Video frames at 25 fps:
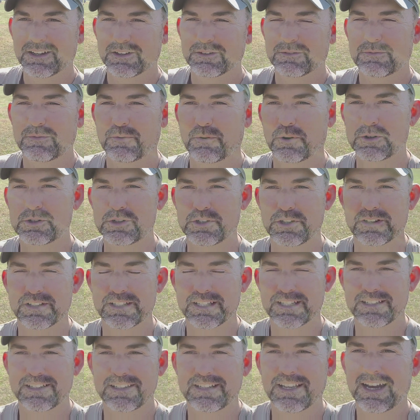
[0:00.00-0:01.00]

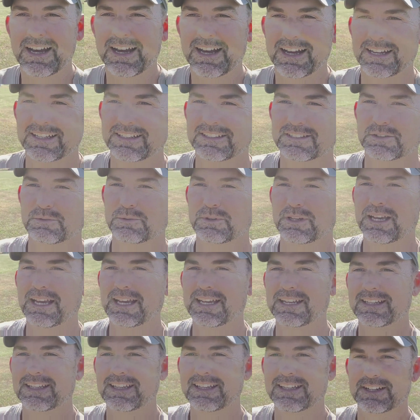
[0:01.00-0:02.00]
unfortunately it died. So we
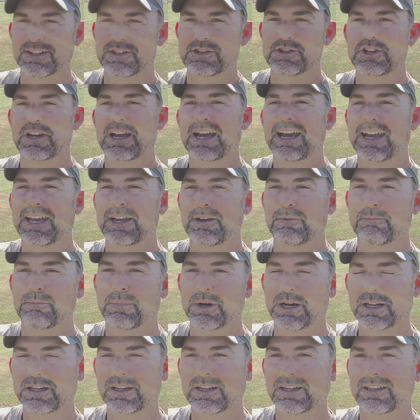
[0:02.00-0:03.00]
had to get a giant
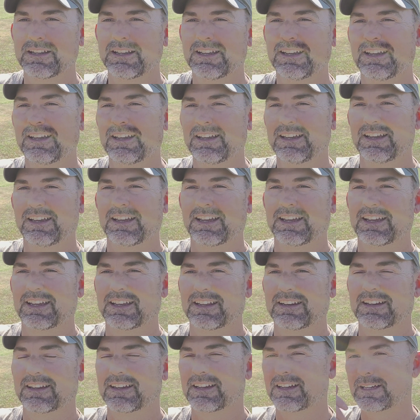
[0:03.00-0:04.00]
bucket and